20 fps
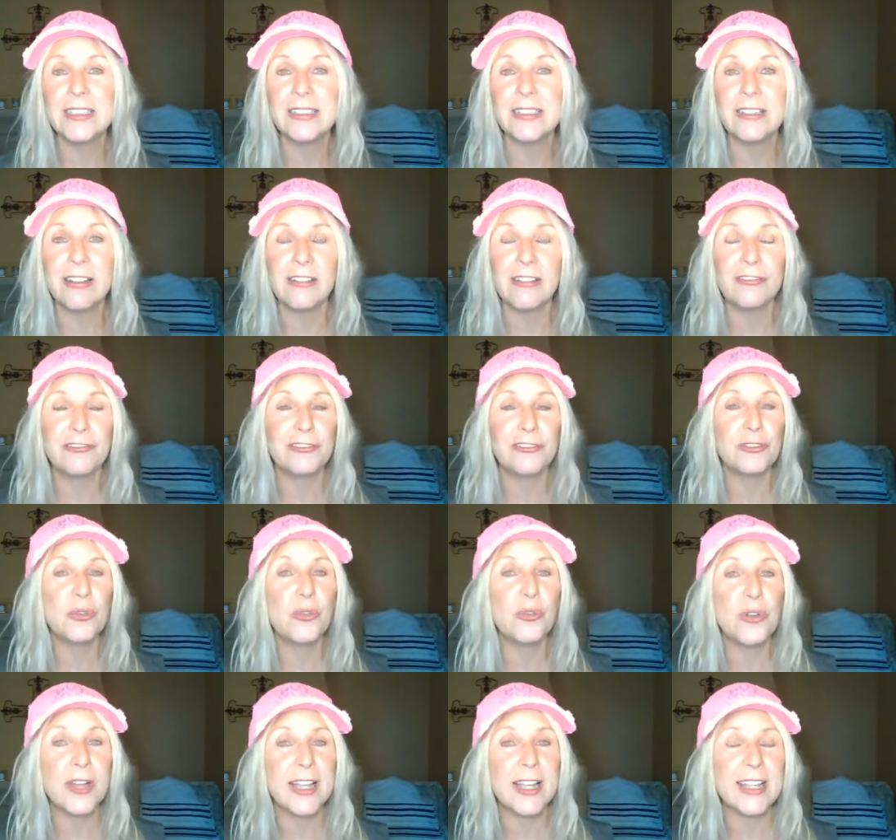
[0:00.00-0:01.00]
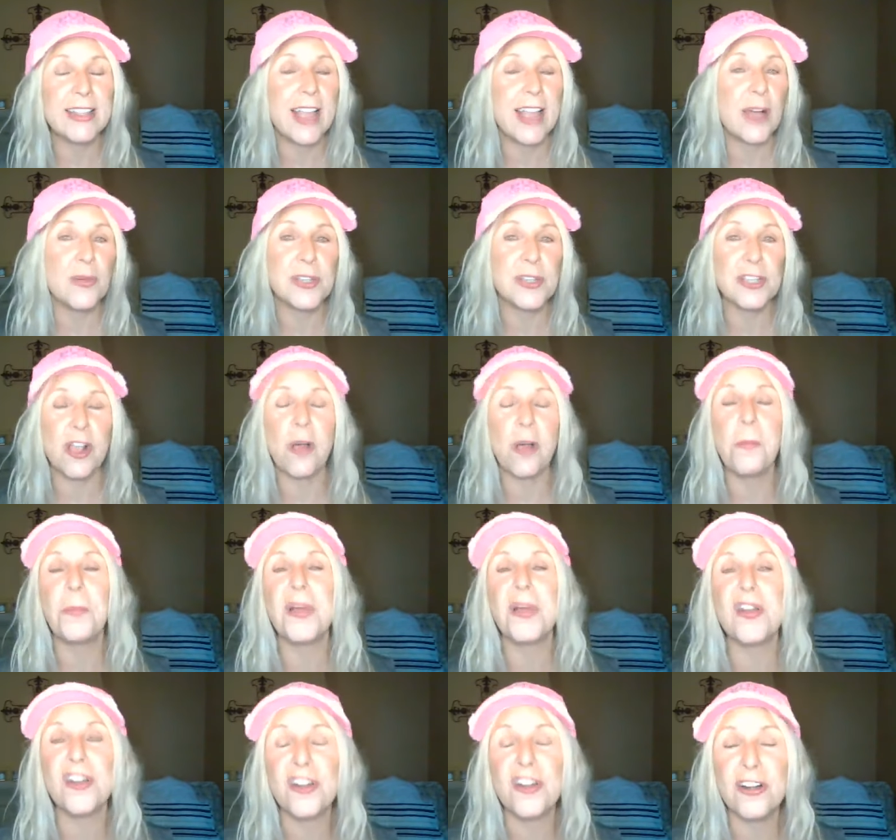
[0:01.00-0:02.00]
of Floyd, that was all
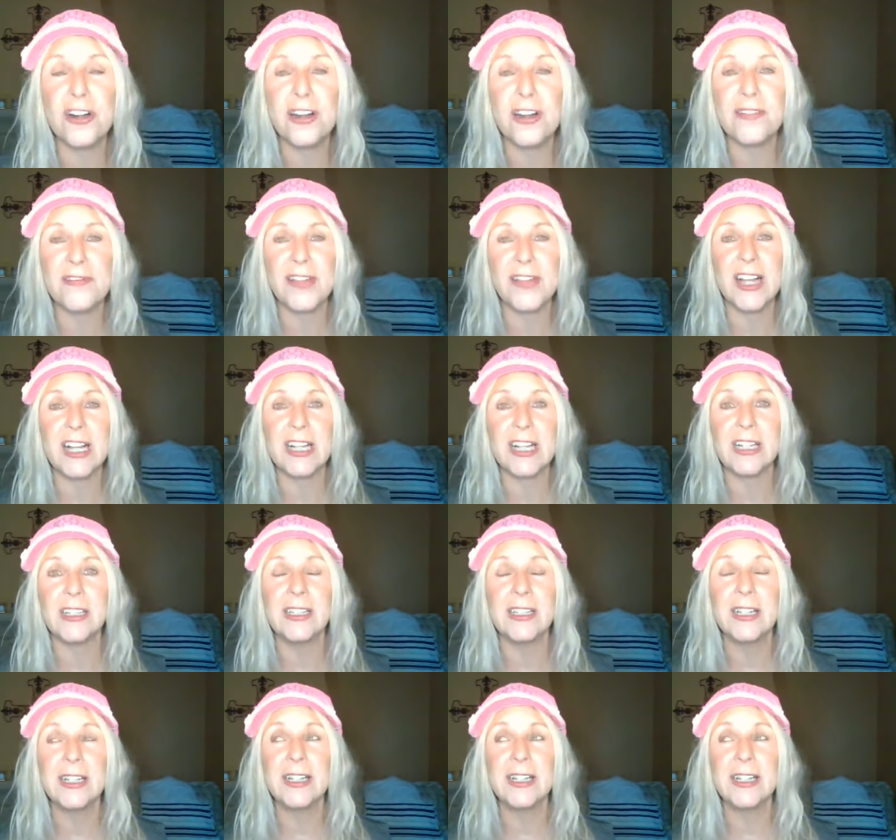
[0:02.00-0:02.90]
part of a uh,